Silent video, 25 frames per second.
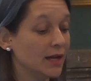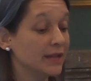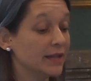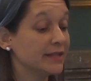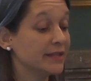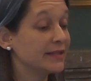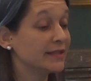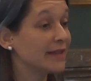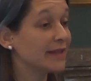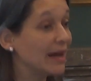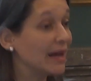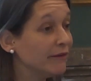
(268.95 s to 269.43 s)

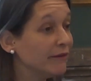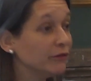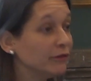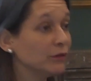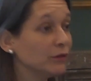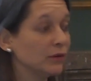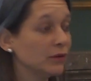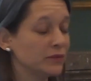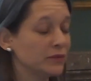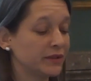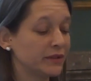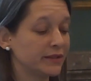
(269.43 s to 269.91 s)

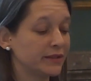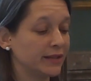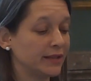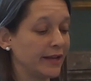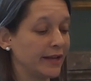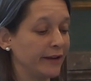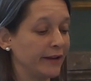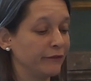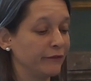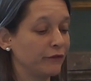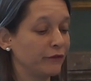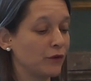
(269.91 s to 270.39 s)
Several
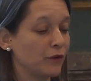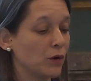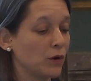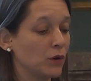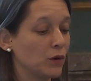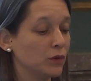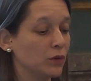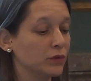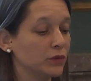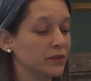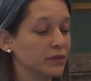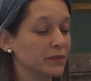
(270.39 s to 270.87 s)
slave
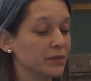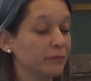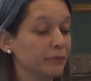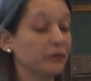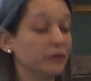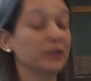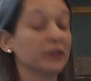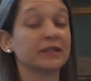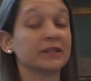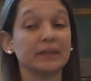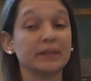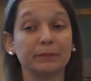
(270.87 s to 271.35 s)
codes,
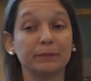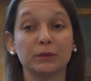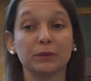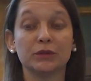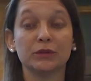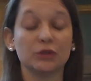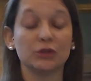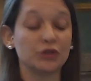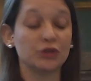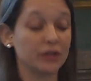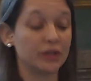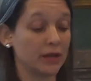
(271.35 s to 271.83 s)
for example,
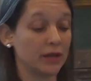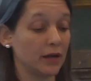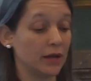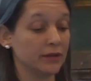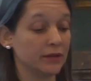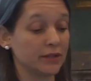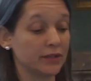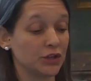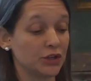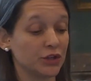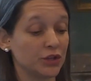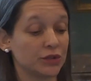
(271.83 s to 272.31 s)
such
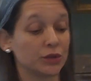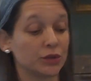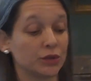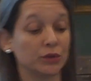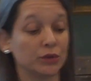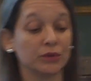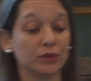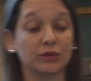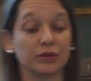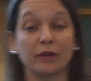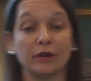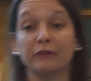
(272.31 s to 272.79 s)
as
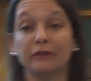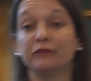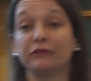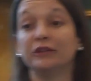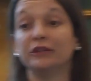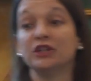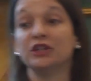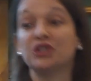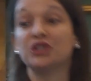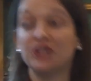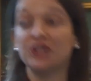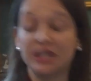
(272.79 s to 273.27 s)
those of
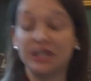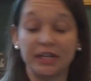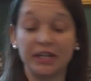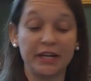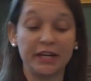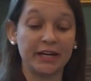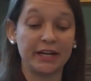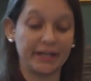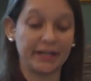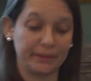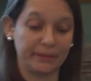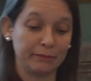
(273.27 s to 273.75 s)

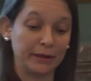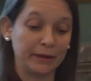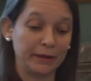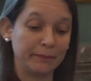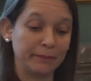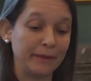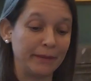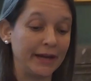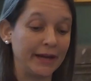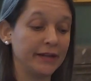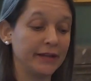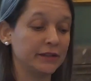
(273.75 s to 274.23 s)
Virginia and
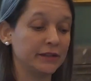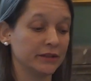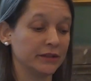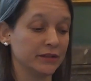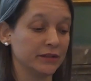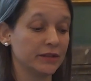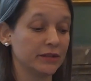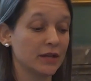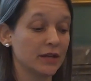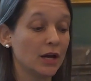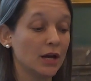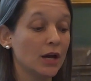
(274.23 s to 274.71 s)

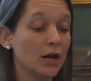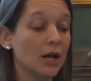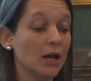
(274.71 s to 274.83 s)
Barbados,